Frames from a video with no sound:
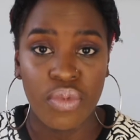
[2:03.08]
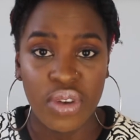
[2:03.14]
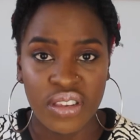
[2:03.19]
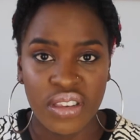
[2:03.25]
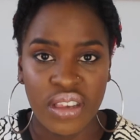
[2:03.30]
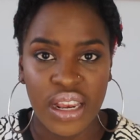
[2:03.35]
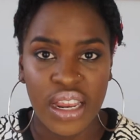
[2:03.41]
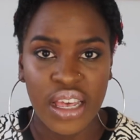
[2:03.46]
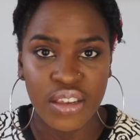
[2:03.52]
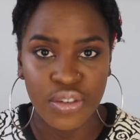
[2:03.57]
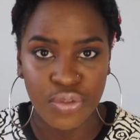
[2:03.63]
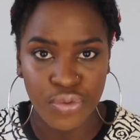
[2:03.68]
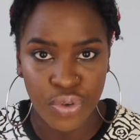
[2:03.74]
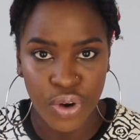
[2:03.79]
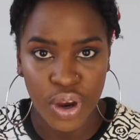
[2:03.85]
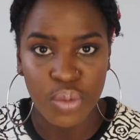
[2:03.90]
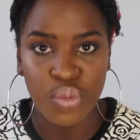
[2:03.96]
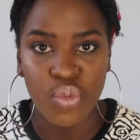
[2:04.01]
resilience
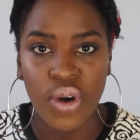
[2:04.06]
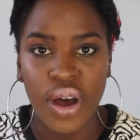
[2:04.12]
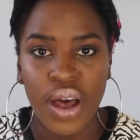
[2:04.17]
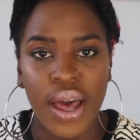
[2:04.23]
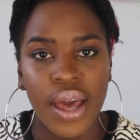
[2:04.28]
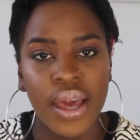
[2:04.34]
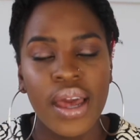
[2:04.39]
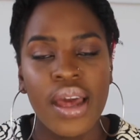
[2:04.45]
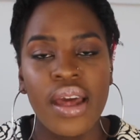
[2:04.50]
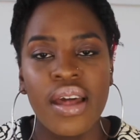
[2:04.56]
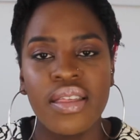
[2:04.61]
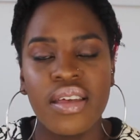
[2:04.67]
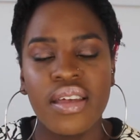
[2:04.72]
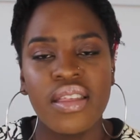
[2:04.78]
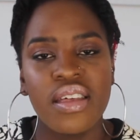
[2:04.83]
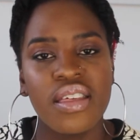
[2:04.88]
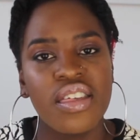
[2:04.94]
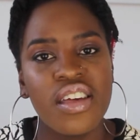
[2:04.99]
framework,
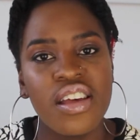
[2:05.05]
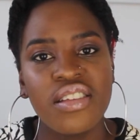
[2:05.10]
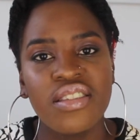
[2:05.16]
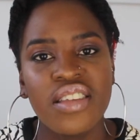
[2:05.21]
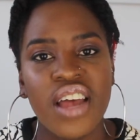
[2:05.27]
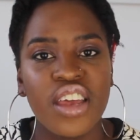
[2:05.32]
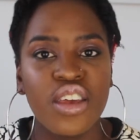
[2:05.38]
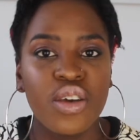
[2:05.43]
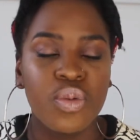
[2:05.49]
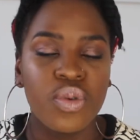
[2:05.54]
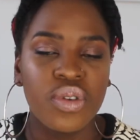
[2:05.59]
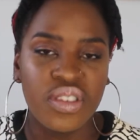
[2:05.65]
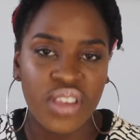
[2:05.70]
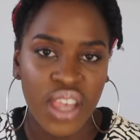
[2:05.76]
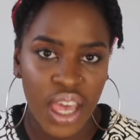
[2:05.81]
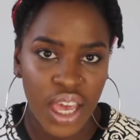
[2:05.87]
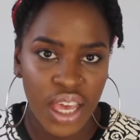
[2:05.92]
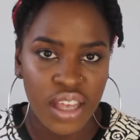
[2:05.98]
then the things that you would
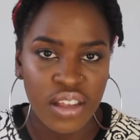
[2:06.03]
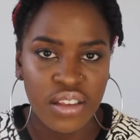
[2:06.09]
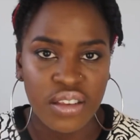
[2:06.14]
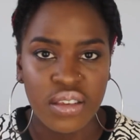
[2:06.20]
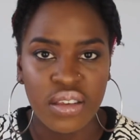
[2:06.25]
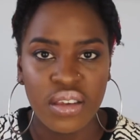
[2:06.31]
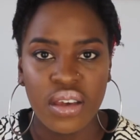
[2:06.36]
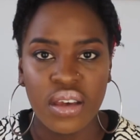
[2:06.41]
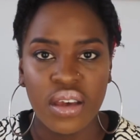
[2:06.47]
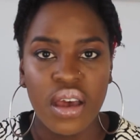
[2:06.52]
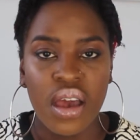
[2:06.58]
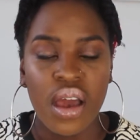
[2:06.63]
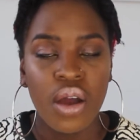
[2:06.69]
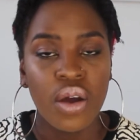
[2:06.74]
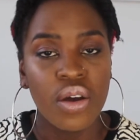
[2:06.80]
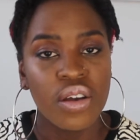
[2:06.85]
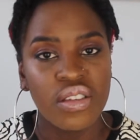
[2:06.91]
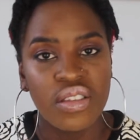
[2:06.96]
take into
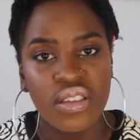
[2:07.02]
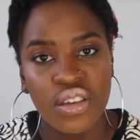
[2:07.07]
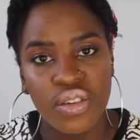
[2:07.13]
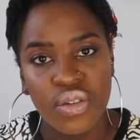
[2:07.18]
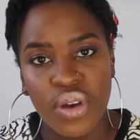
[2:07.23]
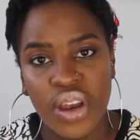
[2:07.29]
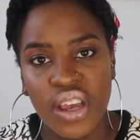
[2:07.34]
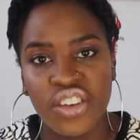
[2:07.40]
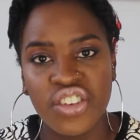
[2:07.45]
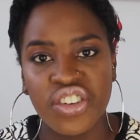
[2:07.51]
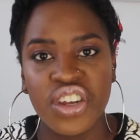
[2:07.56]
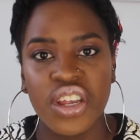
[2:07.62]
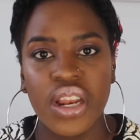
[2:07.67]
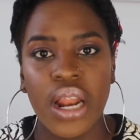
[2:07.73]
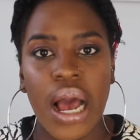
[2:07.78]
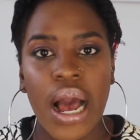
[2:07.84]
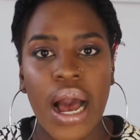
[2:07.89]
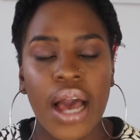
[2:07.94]

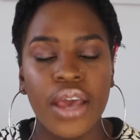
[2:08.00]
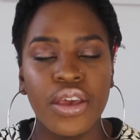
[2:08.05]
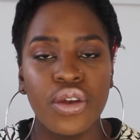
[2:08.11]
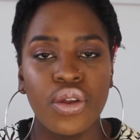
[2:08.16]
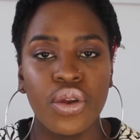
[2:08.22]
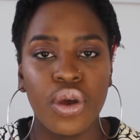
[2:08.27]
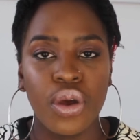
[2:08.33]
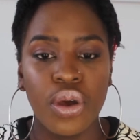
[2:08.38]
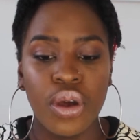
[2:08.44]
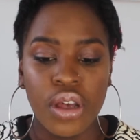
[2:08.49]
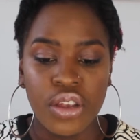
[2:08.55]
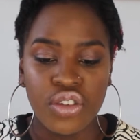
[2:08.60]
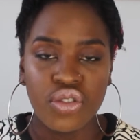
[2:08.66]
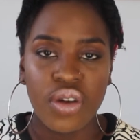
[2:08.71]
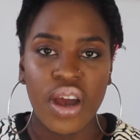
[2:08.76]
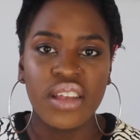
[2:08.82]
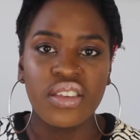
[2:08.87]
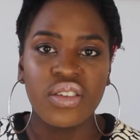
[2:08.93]
consideration are, you know,
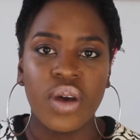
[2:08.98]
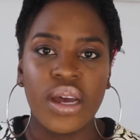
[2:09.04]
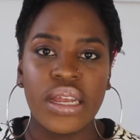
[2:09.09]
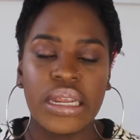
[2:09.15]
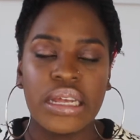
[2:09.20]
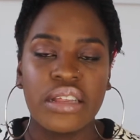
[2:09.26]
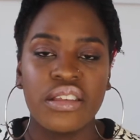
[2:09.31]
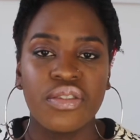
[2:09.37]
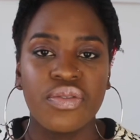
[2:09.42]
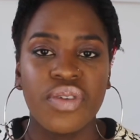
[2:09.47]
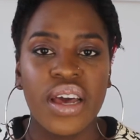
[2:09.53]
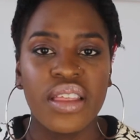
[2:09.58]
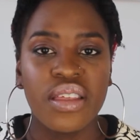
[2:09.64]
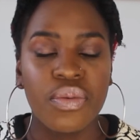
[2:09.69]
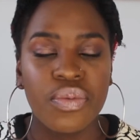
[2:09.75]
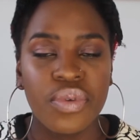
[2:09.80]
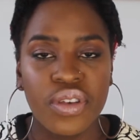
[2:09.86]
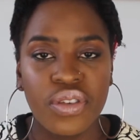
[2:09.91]
trying to identify
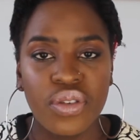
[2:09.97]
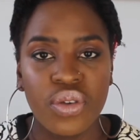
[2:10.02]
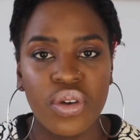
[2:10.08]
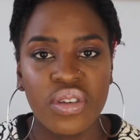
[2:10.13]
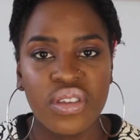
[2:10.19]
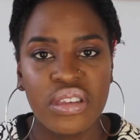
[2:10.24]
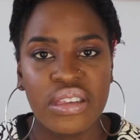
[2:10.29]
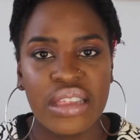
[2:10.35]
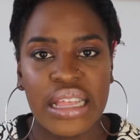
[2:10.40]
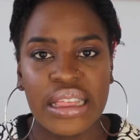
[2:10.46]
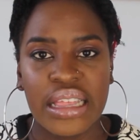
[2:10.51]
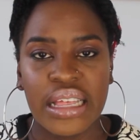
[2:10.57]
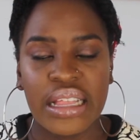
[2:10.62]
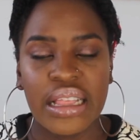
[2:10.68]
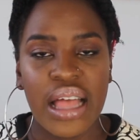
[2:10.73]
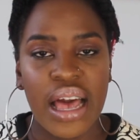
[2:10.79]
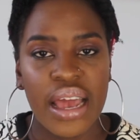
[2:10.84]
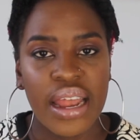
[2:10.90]
the resources that the
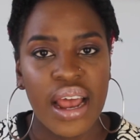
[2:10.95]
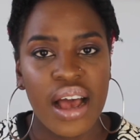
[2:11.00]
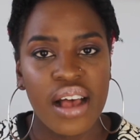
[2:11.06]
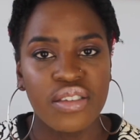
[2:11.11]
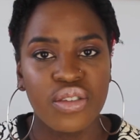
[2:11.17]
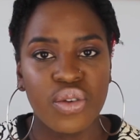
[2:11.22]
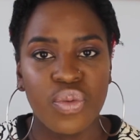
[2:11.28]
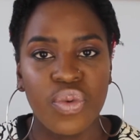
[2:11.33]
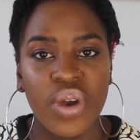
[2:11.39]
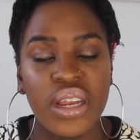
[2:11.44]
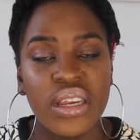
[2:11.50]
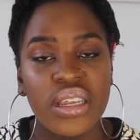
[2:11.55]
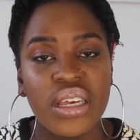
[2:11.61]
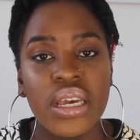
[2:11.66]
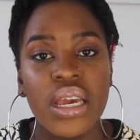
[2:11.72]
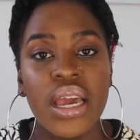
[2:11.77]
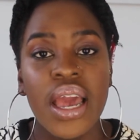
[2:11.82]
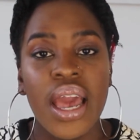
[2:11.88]
client has
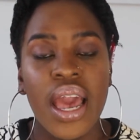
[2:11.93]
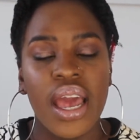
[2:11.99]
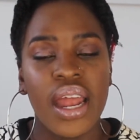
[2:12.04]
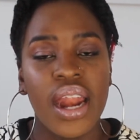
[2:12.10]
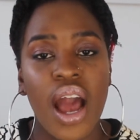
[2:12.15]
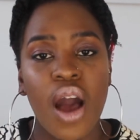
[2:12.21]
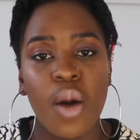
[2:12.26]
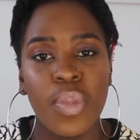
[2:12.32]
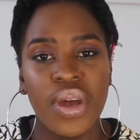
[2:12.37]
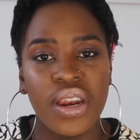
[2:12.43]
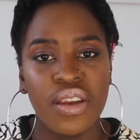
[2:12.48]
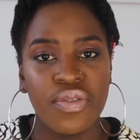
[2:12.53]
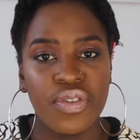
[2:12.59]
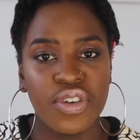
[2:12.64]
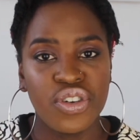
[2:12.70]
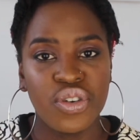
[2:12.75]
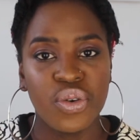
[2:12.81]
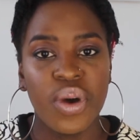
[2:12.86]
already and how
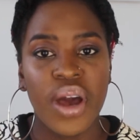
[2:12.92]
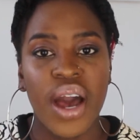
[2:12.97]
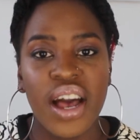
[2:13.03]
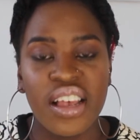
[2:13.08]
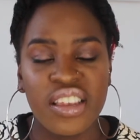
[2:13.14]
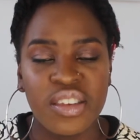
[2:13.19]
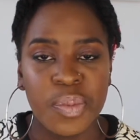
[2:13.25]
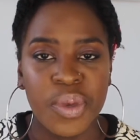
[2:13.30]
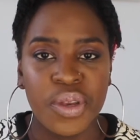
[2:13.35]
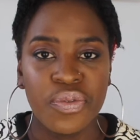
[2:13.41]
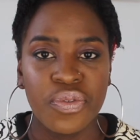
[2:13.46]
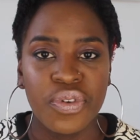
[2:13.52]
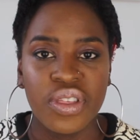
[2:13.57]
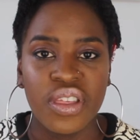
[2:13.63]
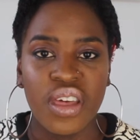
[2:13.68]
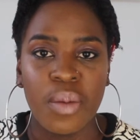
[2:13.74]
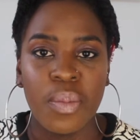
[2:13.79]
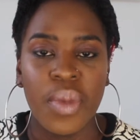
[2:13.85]
beneficial it has been for
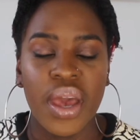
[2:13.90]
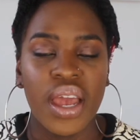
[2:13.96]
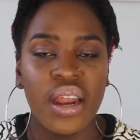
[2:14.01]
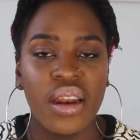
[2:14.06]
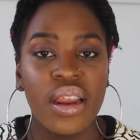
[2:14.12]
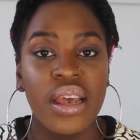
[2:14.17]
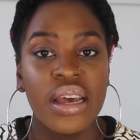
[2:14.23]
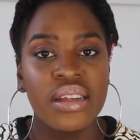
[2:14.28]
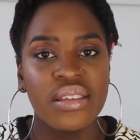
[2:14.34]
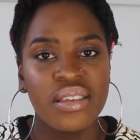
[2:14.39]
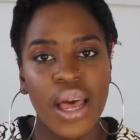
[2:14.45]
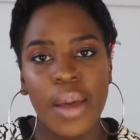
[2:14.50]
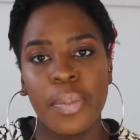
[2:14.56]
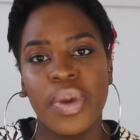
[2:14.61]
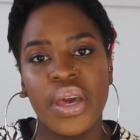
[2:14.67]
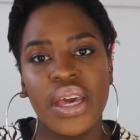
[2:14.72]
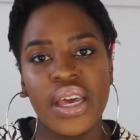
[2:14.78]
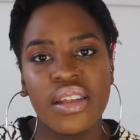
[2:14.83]
them, and
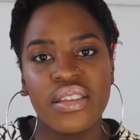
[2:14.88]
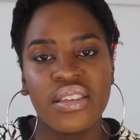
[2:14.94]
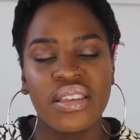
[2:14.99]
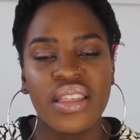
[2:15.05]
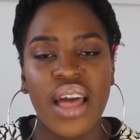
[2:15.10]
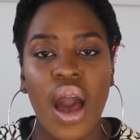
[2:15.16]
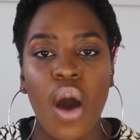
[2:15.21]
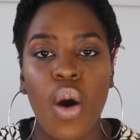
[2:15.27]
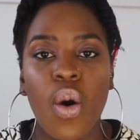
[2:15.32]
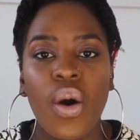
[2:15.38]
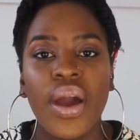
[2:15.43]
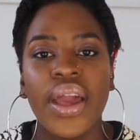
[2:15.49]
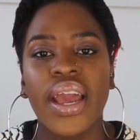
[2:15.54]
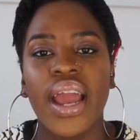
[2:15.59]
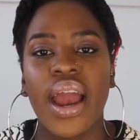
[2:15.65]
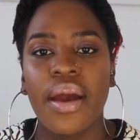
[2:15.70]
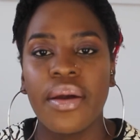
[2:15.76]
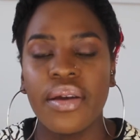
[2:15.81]
tapping into that or
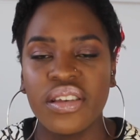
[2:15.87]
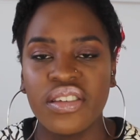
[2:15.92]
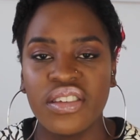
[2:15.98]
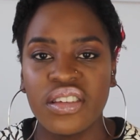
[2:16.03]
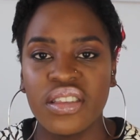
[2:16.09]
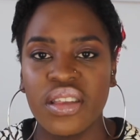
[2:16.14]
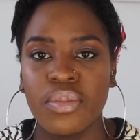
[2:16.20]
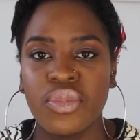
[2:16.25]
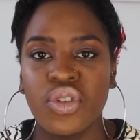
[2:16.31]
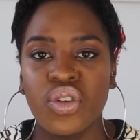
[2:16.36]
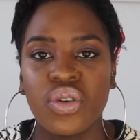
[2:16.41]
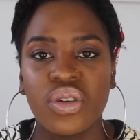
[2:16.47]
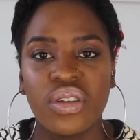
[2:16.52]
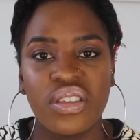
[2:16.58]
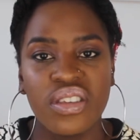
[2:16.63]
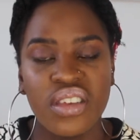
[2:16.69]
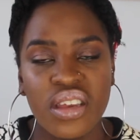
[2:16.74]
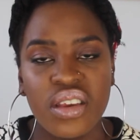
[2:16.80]
encouraging them to
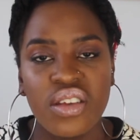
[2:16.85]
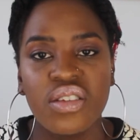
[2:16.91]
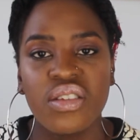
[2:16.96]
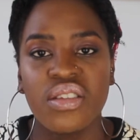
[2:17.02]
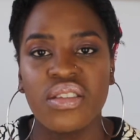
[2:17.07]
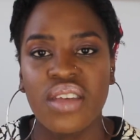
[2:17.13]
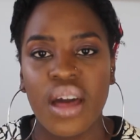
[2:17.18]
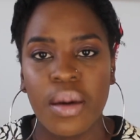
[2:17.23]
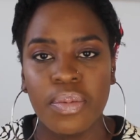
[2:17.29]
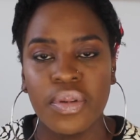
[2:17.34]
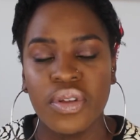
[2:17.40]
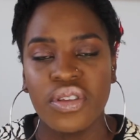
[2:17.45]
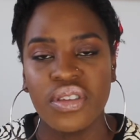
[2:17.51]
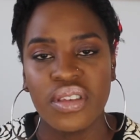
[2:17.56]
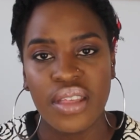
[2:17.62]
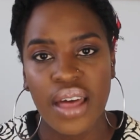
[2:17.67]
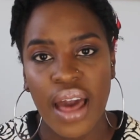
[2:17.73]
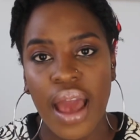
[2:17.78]
continue to tap
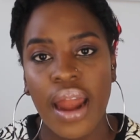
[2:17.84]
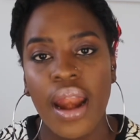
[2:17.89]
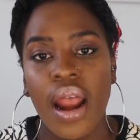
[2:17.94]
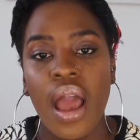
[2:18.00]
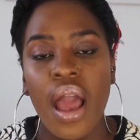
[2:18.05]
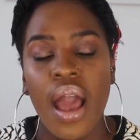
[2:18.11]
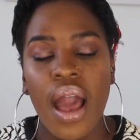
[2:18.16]
into that.